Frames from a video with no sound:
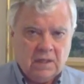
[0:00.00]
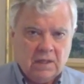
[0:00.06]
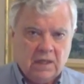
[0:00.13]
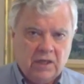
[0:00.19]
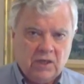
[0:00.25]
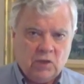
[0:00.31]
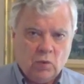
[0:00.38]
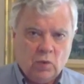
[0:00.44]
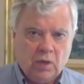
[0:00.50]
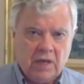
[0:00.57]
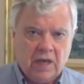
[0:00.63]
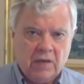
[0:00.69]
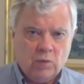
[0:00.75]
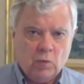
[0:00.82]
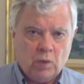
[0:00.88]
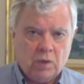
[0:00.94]
is what
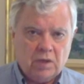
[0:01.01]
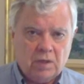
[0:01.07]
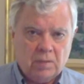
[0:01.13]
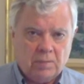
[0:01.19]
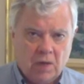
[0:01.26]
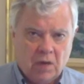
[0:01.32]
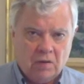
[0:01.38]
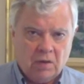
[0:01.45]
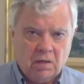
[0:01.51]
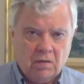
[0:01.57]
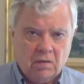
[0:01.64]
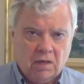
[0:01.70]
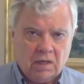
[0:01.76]
Edward de Bono,